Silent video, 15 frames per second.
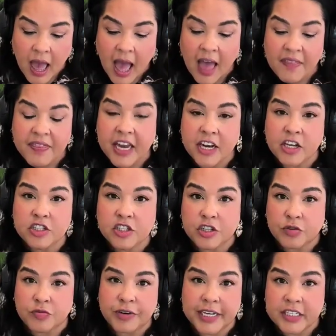and then you do
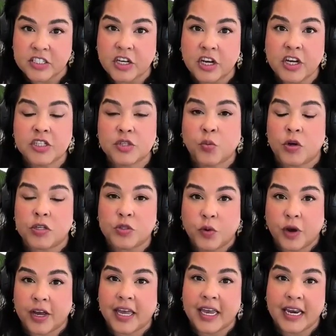the research, what's
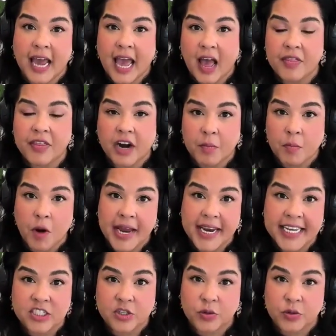working now that I might need